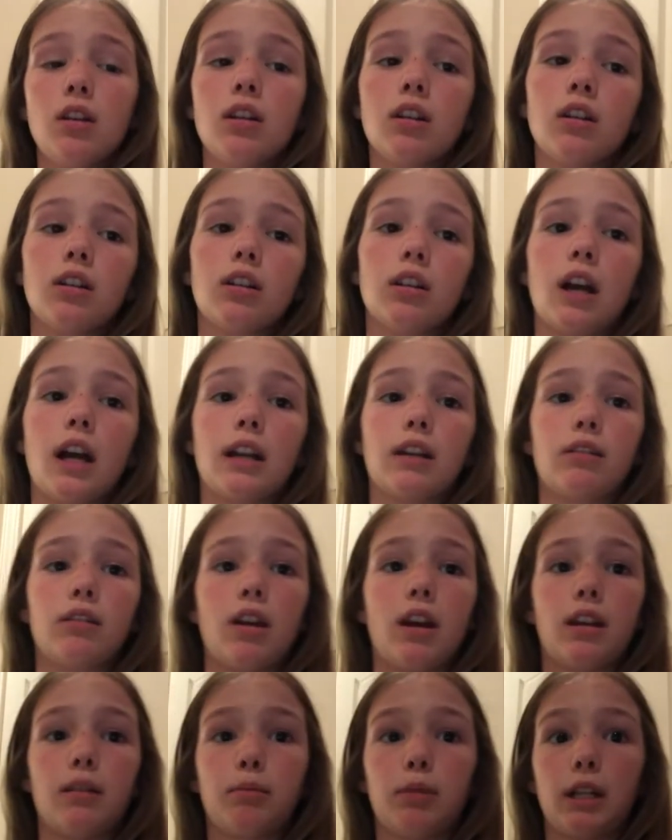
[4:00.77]
or I don't know
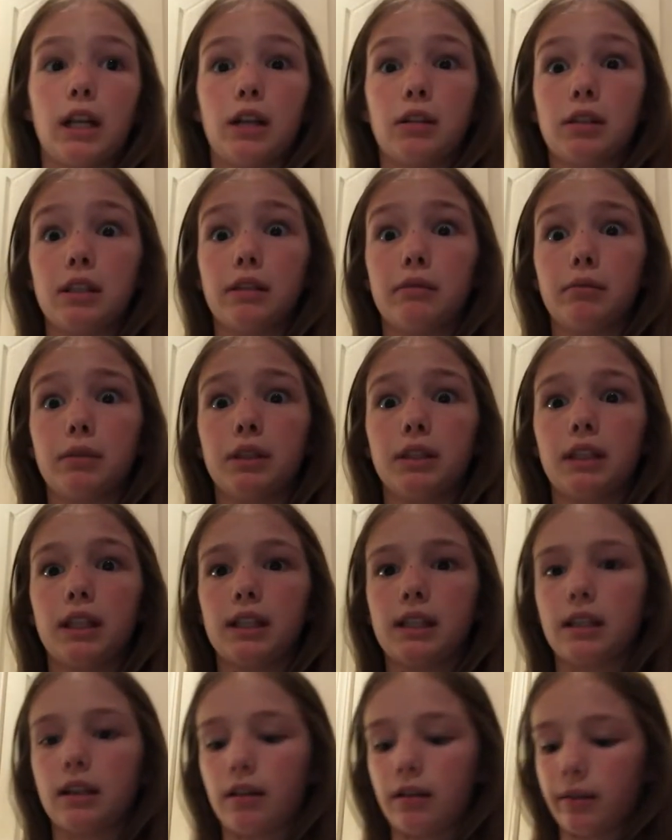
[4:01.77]
how to pronounce it, but
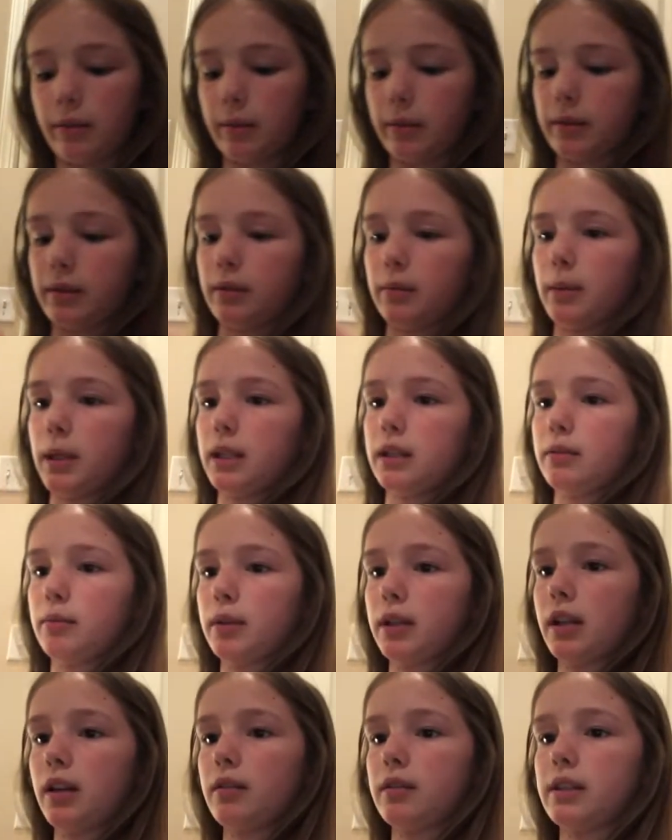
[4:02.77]
that's how I'm assuming to
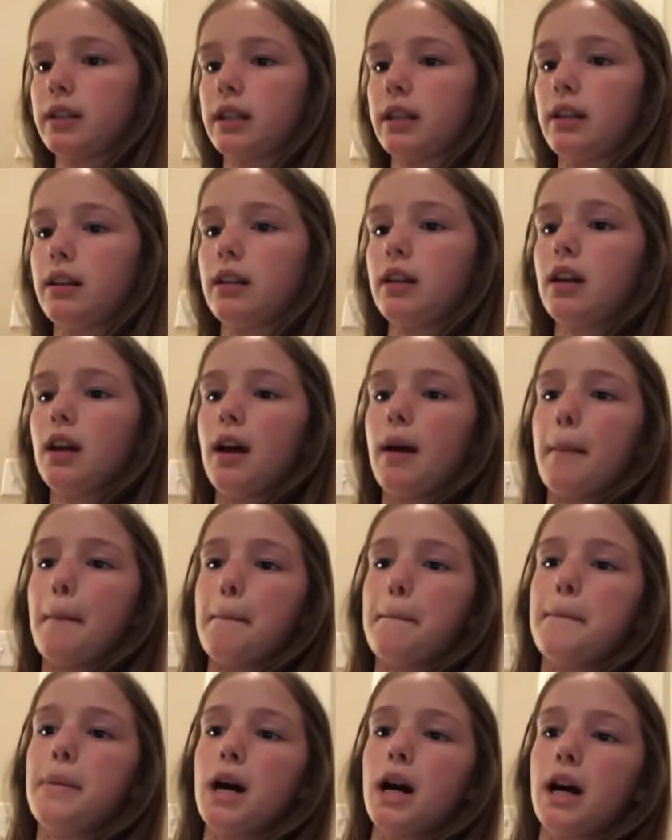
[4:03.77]
pronounce it.
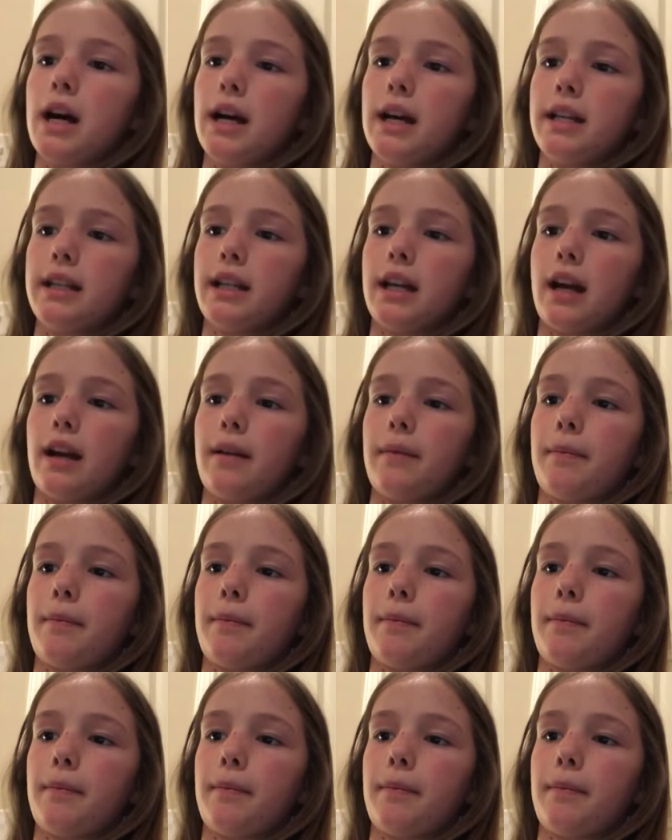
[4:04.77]
But yeah,